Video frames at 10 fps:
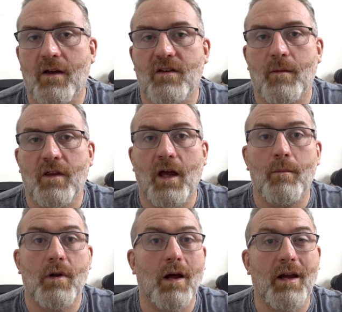out some of their
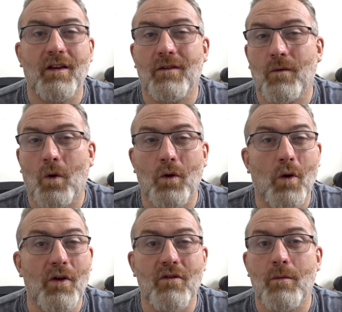plugins for
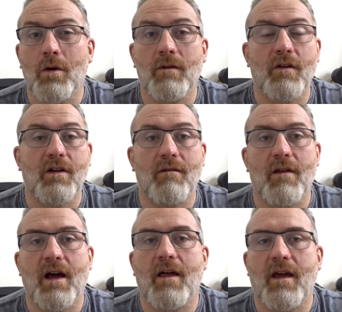noise removal and stuff like that.